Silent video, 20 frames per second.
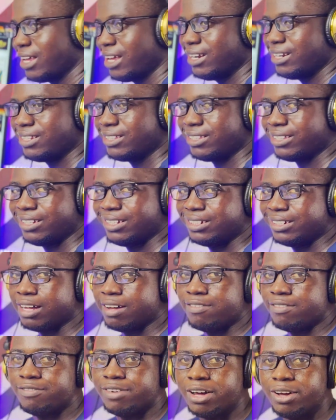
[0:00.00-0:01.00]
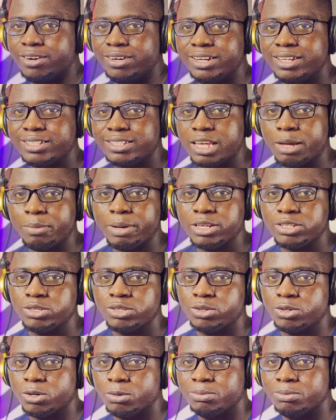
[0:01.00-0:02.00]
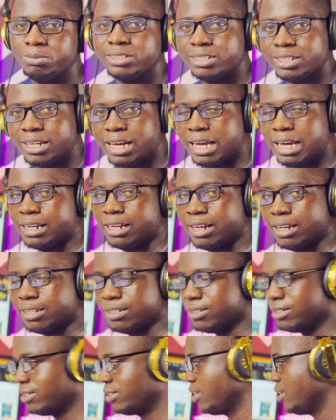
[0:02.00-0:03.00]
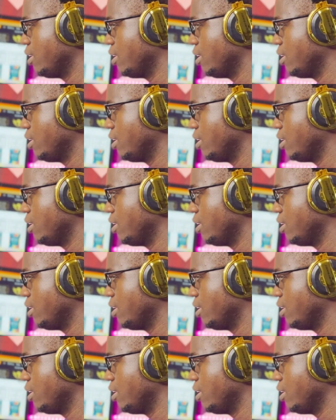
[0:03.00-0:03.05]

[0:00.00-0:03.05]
anything that violates Amazon community guidelines,